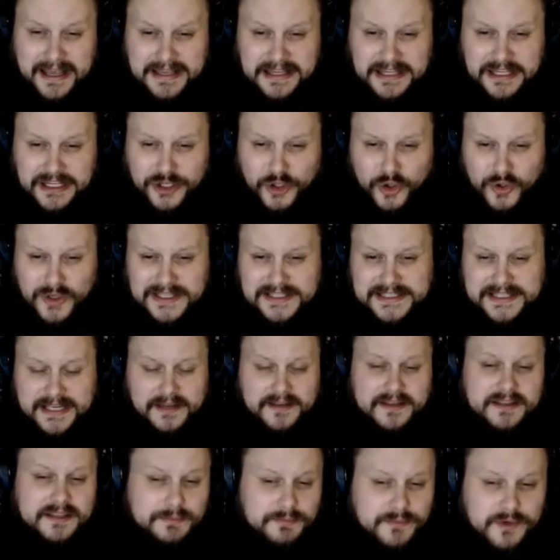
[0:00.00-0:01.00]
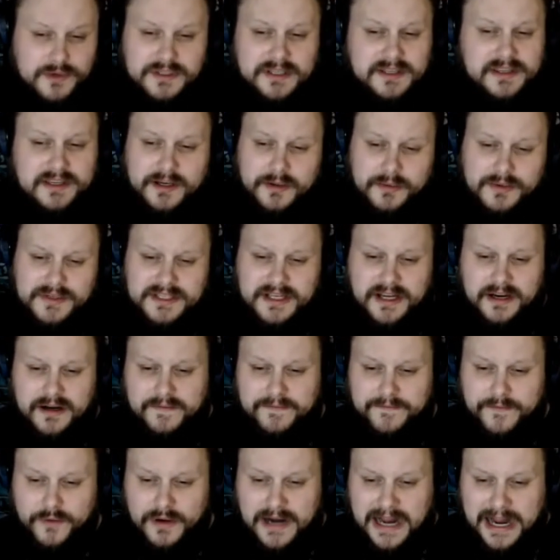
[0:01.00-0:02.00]
you can tell that the music theory was there.
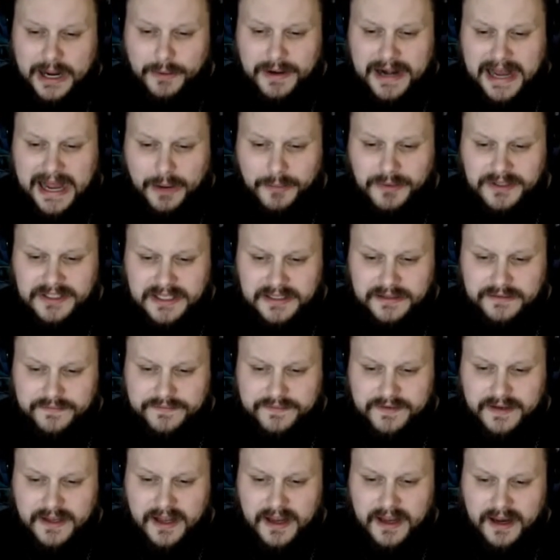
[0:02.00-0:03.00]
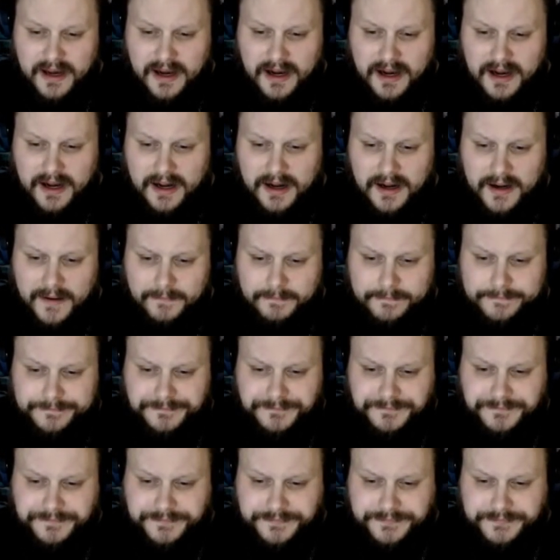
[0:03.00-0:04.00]
I would give
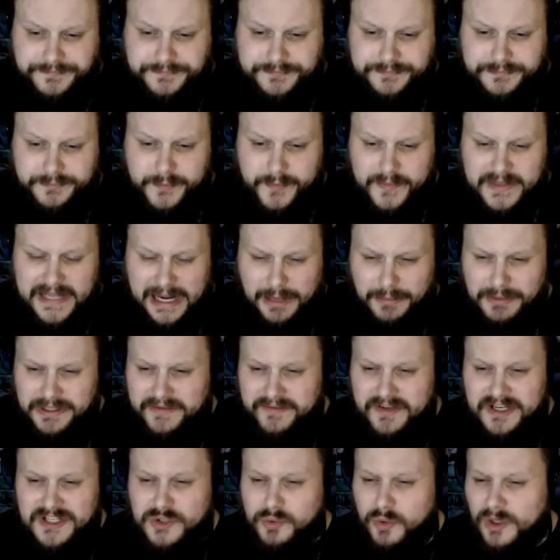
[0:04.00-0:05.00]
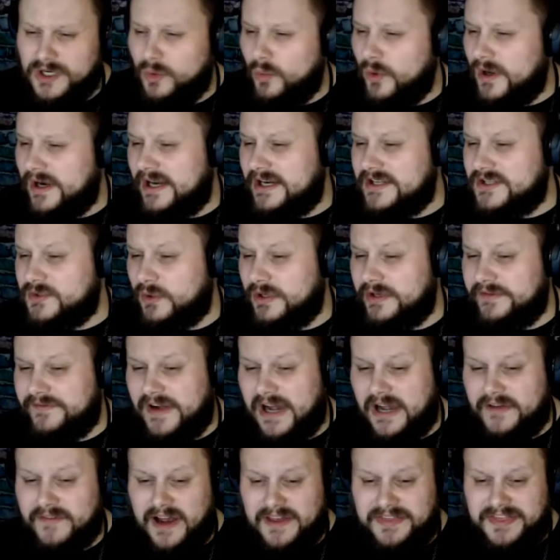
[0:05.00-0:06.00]
it a 21 out of
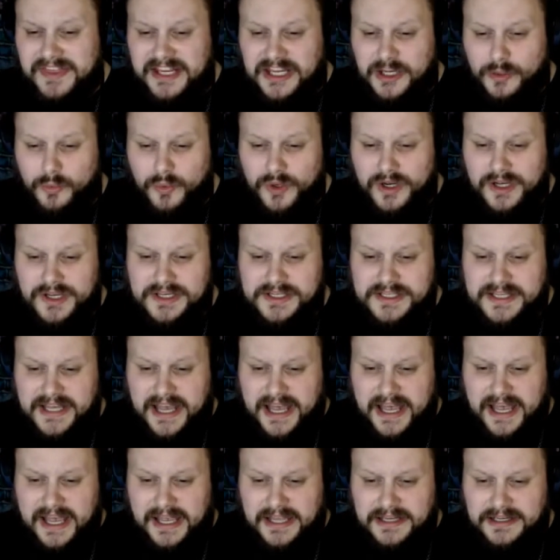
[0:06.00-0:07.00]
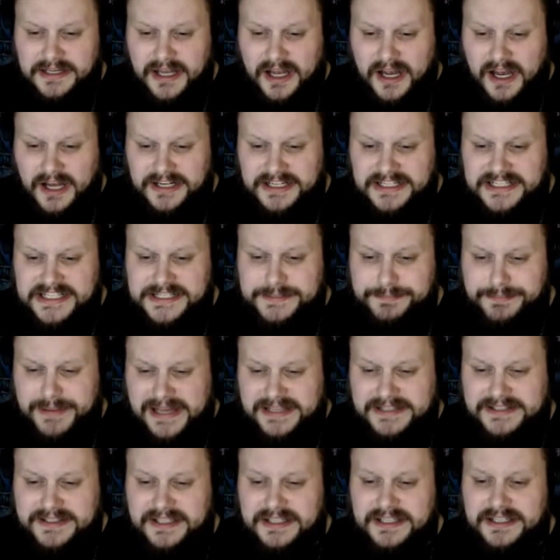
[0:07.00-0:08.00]
25. I think it was an
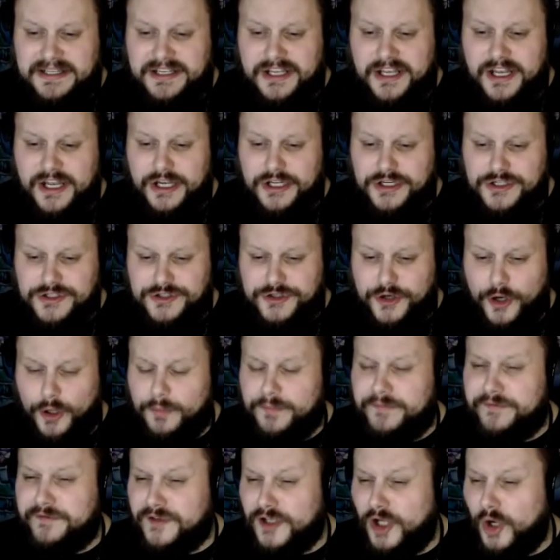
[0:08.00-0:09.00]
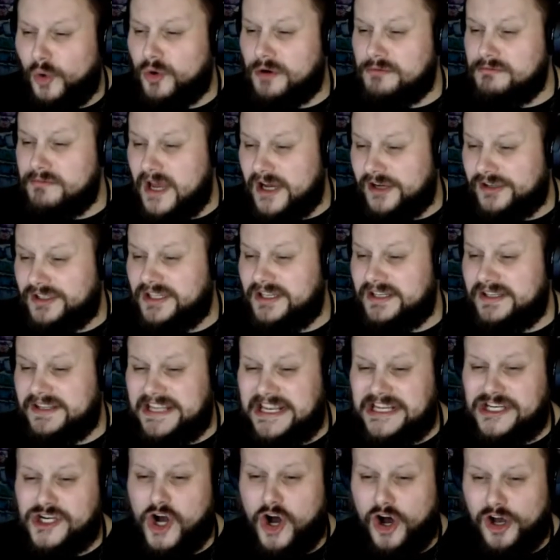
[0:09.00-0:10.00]
unexpected dope flow or melody that
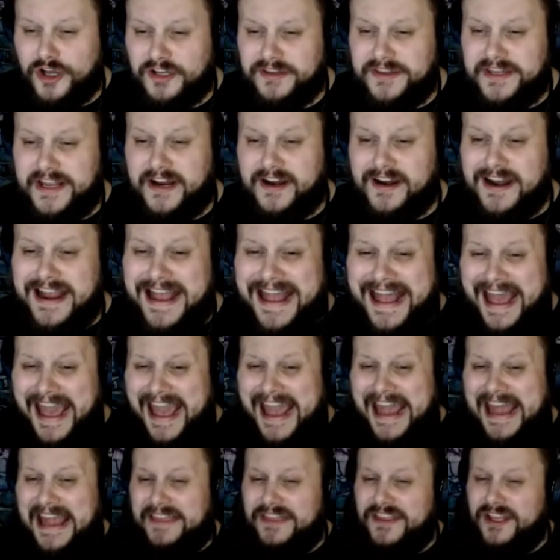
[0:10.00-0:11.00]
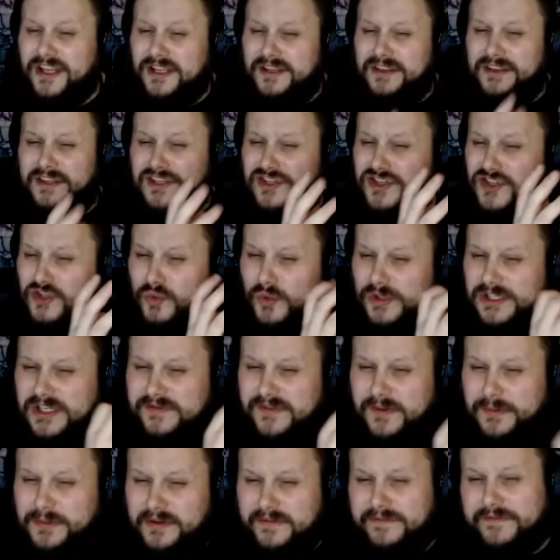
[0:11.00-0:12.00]
they caught on there, and the switch
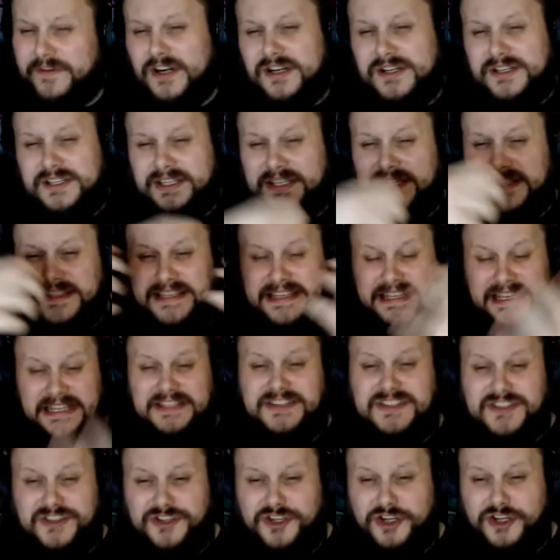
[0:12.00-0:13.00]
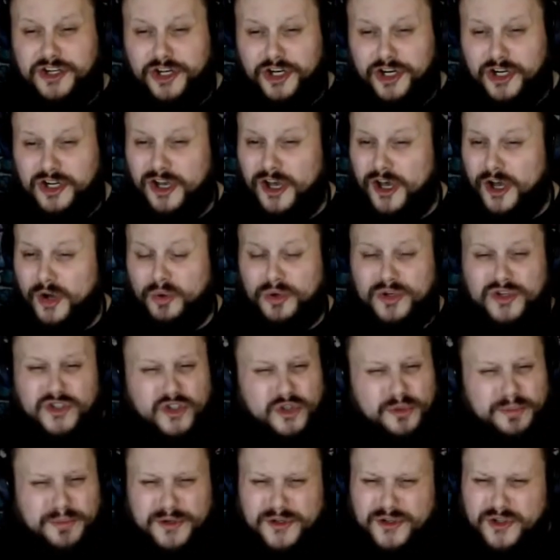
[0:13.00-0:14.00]
from the verses into the hook were
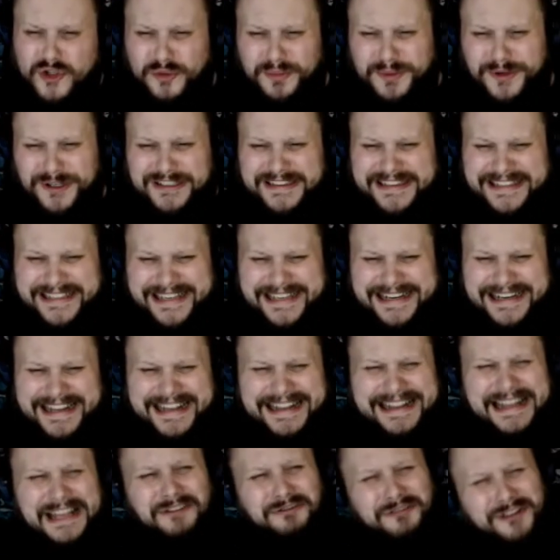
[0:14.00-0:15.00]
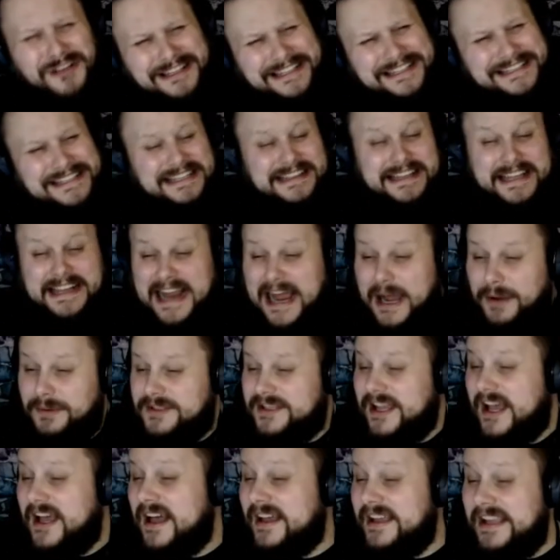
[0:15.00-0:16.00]
super, super clean, and, like, really did, like, I
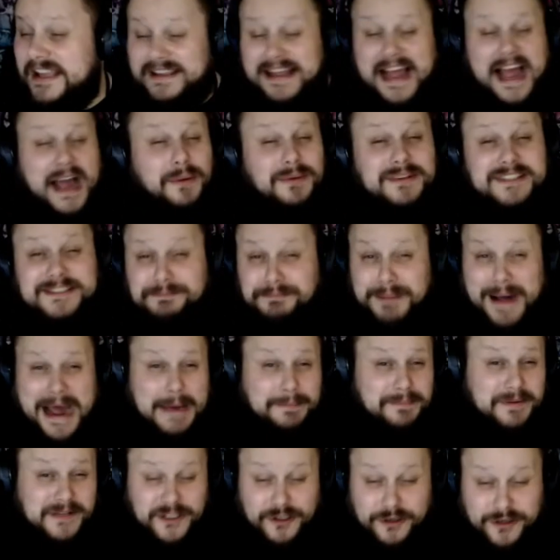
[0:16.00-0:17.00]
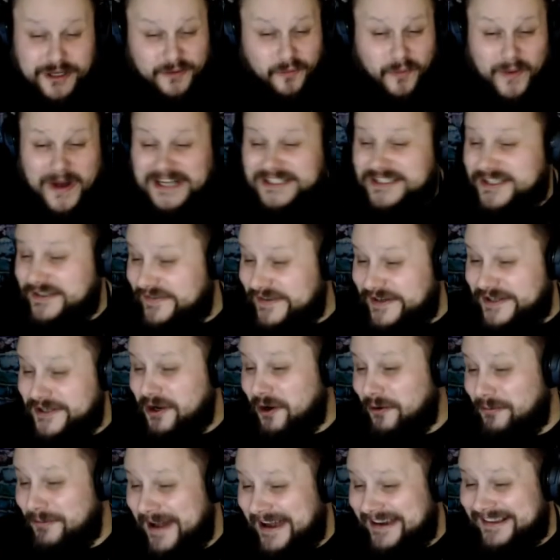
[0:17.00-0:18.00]
was bopping. You can watch the
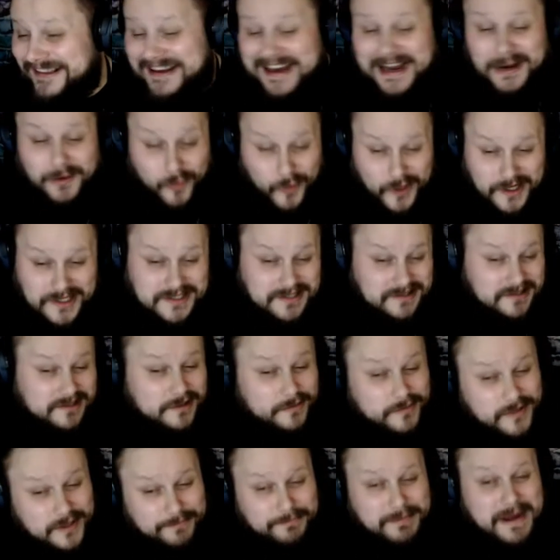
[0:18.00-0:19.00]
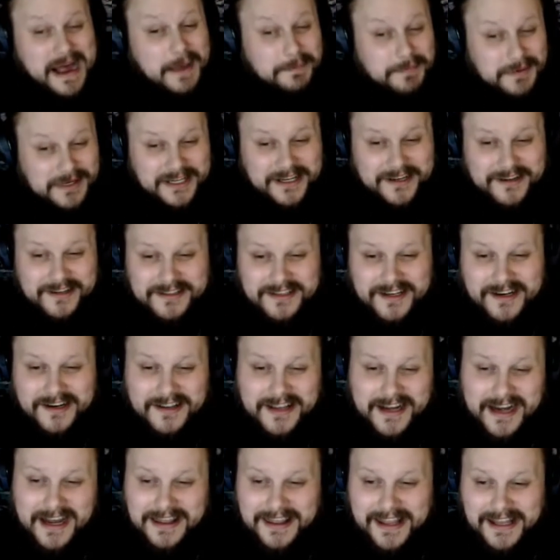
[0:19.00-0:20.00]
video back. Like, I was a little bit bopping here and there.
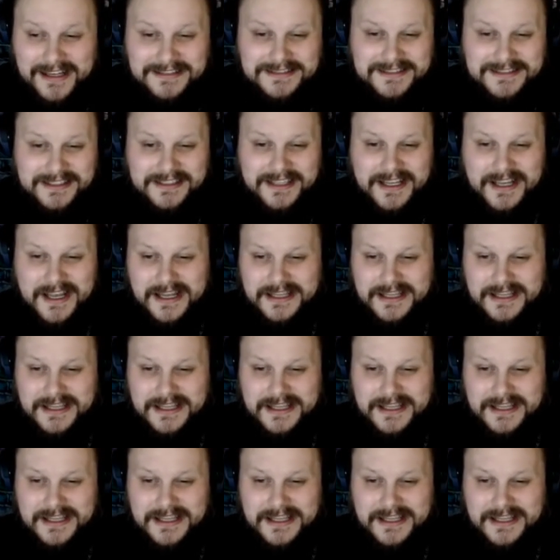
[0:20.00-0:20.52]
Like, I liked it.